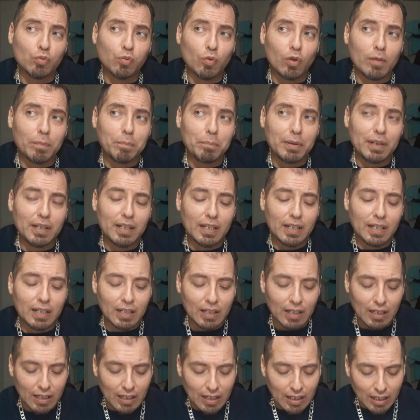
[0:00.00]
would
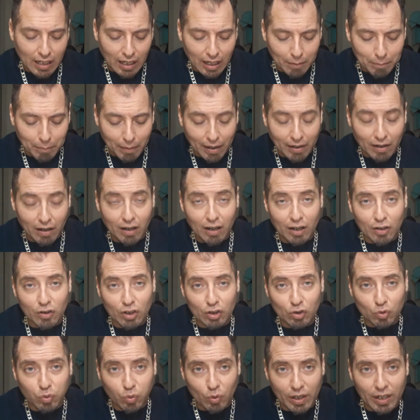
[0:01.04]
be about
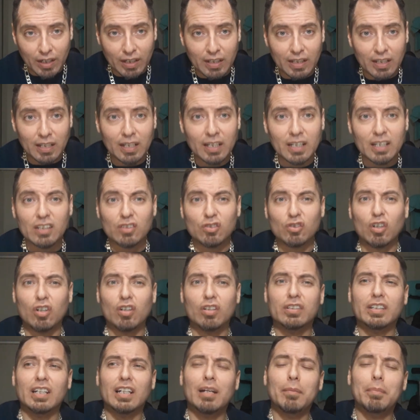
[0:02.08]
120. So
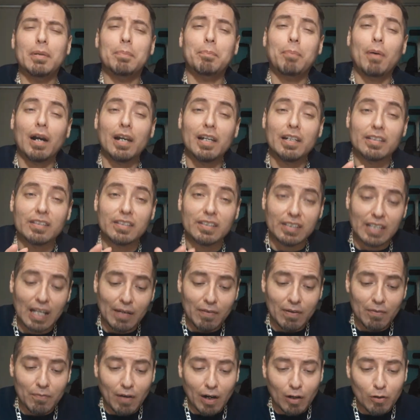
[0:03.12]
it's gonna be probably
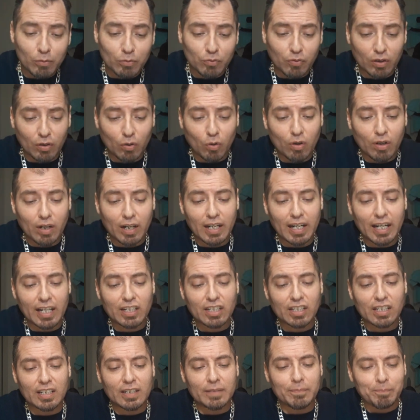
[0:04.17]
7 volumes for the whole
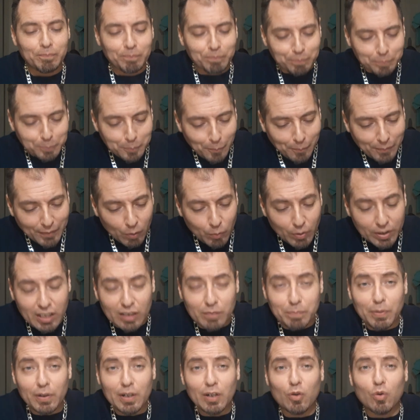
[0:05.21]
collection, which is
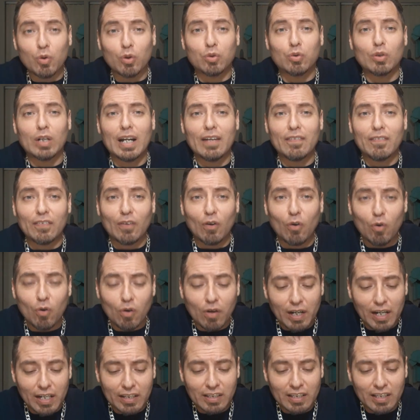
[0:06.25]
pretty cool to have the whole
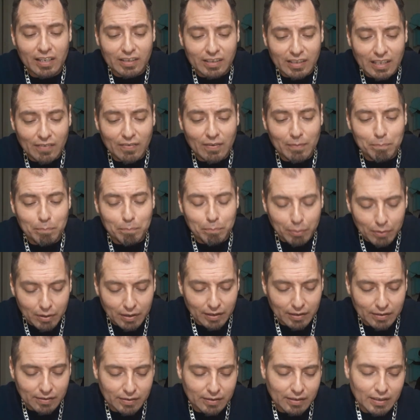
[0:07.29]
collection in 7
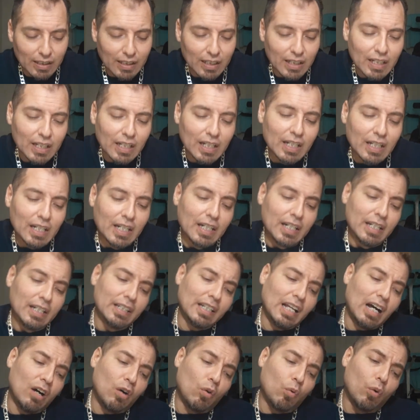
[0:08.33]
books.
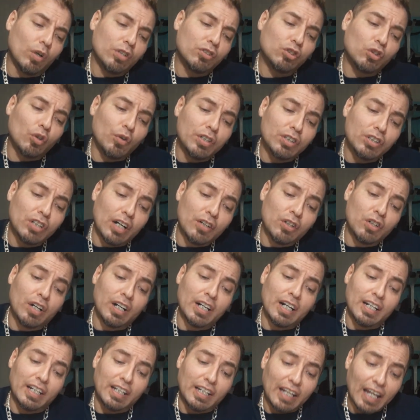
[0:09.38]
Now, what stories are you
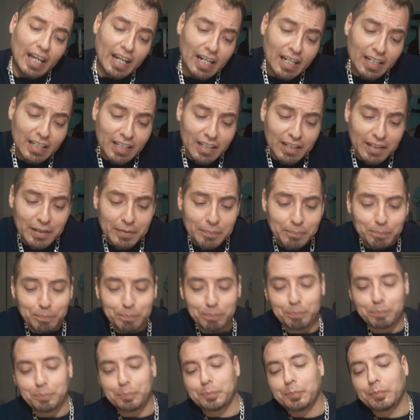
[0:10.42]
gonna get in here?
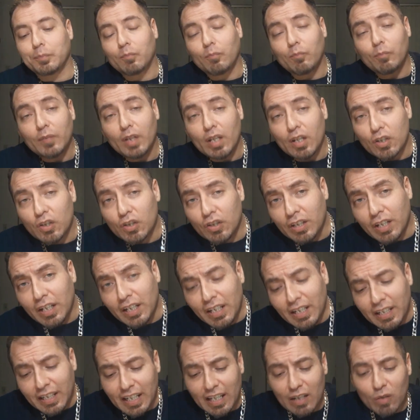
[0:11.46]
You're
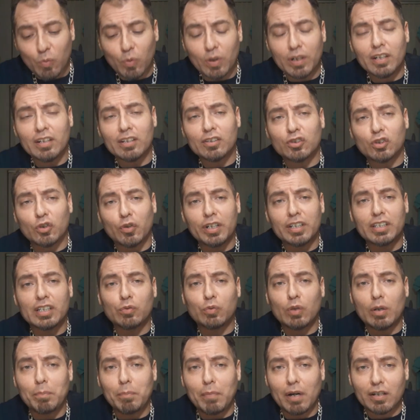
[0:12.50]
gonna get one of the stories is
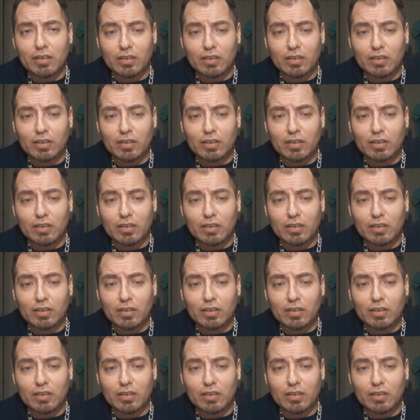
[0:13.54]
with Mark